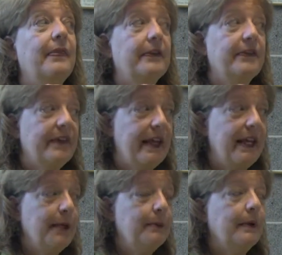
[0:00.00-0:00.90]
the
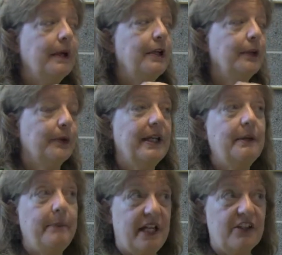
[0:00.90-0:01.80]
same
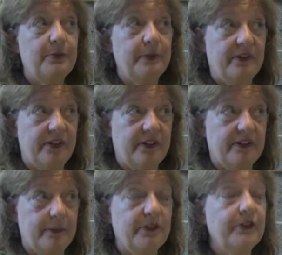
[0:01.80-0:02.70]
learning management
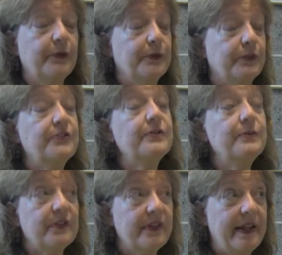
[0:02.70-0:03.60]
systems. So for
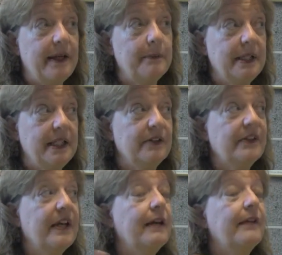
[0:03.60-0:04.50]
students, that
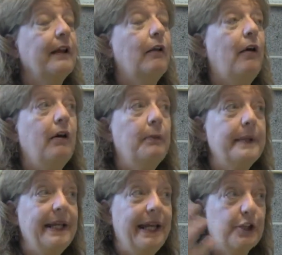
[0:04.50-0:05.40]
means they'll all
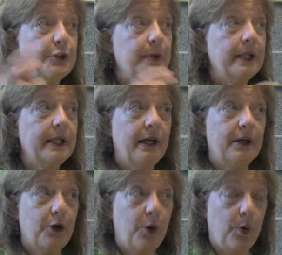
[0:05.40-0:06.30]
be entering a
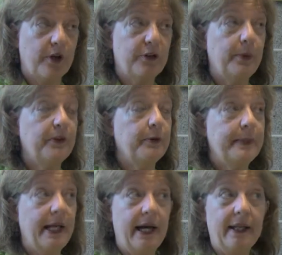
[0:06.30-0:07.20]
course, whether it
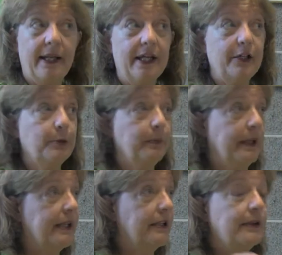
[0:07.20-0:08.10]
be online or
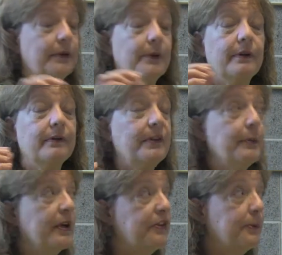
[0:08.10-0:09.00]
blended or some
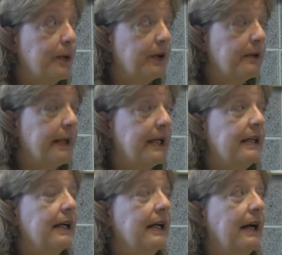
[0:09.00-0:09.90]
way supported
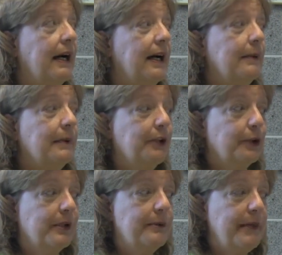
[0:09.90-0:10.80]
by a
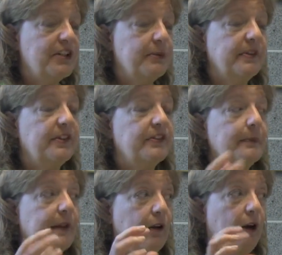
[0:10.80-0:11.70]
learning management
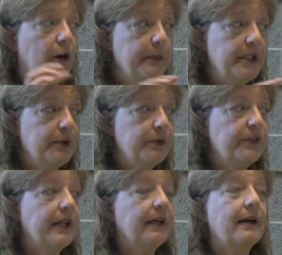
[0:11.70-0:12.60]
system. They'll all be
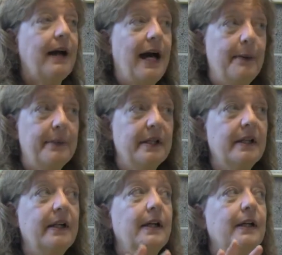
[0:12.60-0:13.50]
using a common
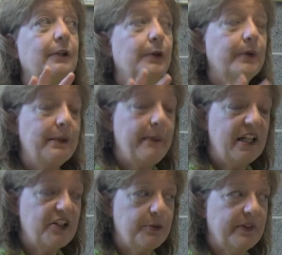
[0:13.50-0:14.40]
learning
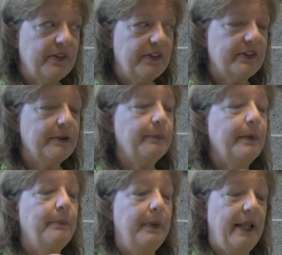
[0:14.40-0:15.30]
management system
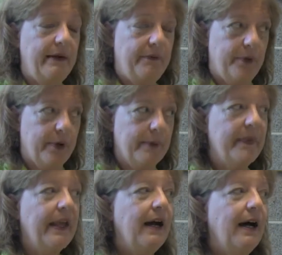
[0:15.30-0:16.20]
platform.
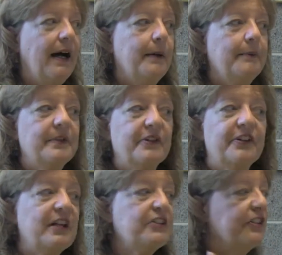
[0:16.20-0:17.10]

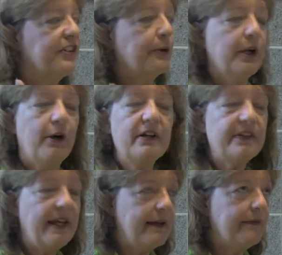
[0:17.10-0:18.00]
Discussions that we
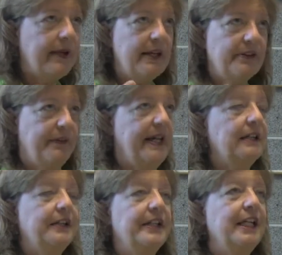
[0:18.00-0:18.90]
always have as a
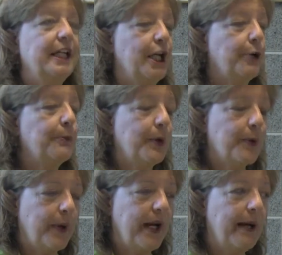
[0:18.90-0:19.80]
faculty in our
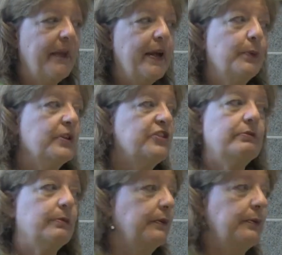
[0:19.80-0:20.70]
program,
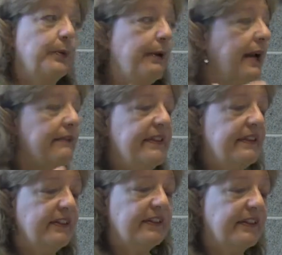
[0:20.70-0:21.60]
which we were having
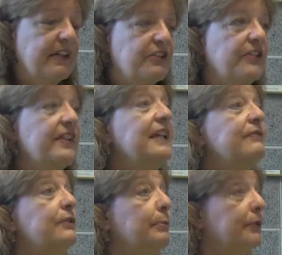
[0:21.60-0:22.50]
these discussions
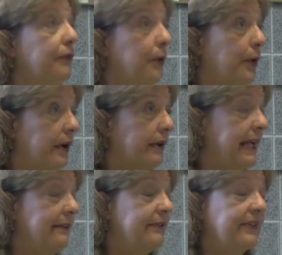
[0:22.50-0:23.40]
even before
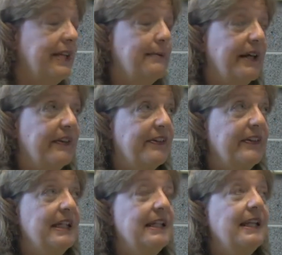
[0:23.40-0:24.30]
Canvas came on the
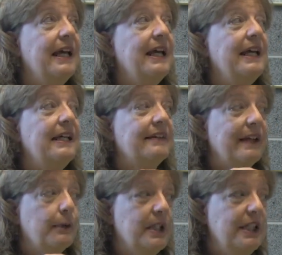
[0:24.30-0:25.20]
scene, is
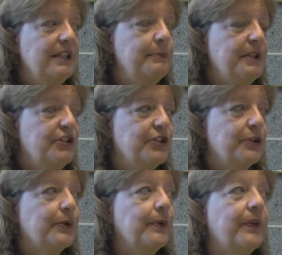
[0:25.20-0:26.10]
that we need to be
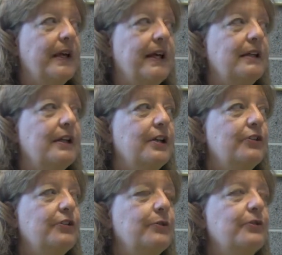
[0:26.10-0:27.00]
sure that
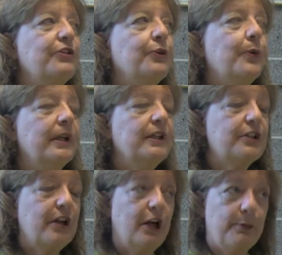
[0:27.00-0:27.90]
students going
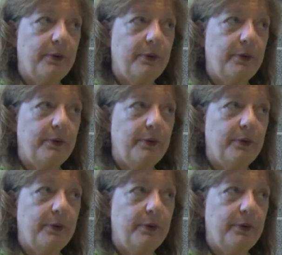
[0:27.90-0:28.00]
into our